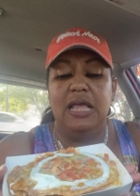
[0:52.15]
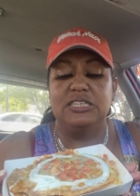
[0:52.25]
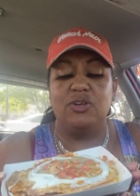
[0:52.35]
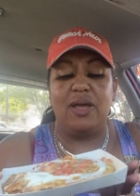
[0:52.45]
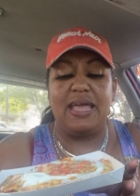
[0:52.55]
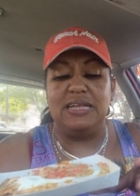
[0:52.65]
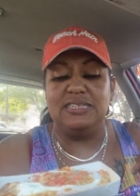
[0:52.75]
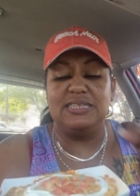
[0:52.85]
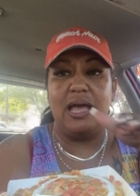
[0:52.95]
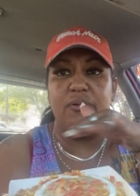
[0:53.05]
So I got
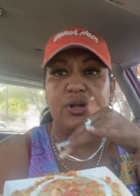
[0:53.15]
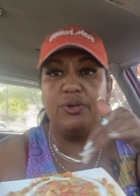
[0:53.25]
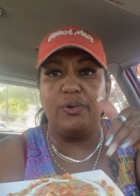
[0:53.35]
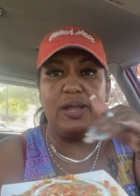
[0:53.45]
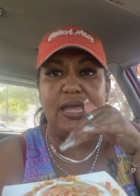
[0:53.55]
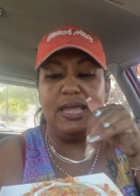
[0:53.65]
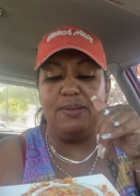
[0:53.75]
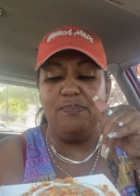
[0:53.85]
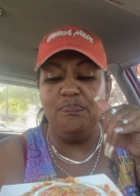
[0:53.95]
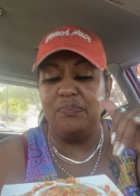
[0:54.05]
sour
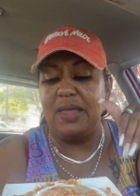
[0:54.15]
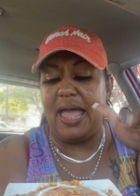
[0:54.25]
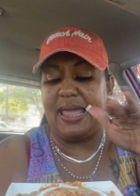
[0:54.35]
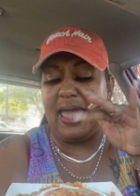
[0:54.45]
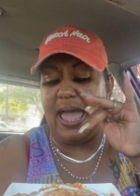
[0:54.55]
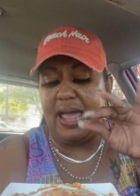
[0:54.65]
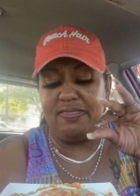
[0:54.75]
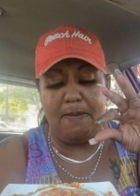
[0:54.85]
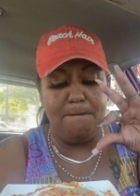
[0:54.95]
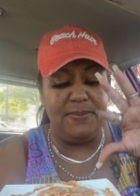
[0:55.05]
cream. I
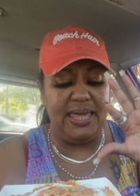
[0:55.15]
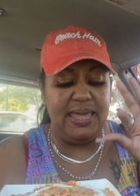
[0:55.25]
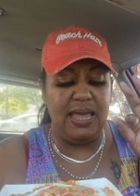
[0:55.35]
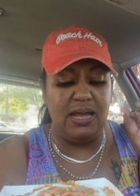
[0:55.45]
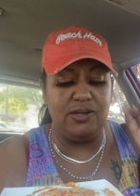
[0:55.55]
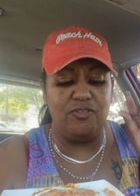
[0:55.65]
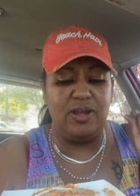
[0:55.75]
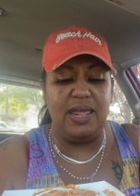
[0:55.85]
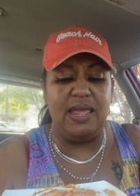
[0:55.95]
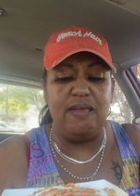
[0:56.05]
got the meat
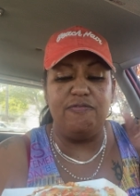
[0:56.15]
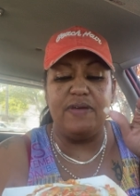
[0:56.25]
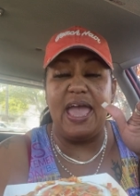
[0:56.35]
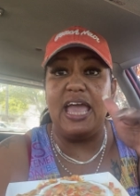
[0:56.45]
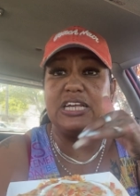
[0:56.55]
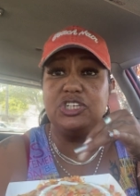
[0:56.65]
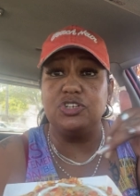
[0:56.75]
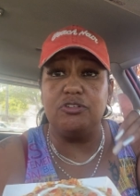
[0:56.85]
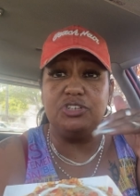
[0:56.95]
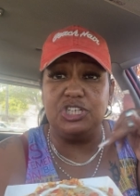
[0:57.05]
underneath,
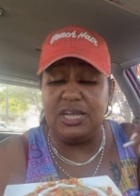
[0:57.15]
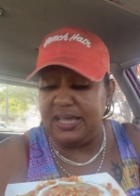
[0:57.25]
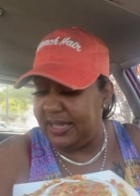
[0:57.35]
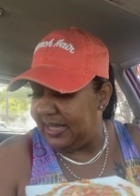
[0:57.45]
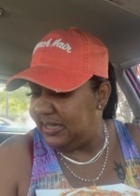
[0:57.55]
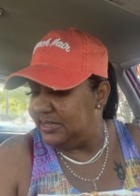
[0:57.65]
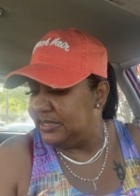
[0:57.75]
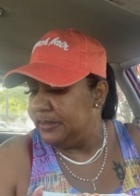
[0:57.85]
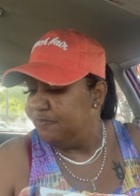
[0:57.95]
extra cheese.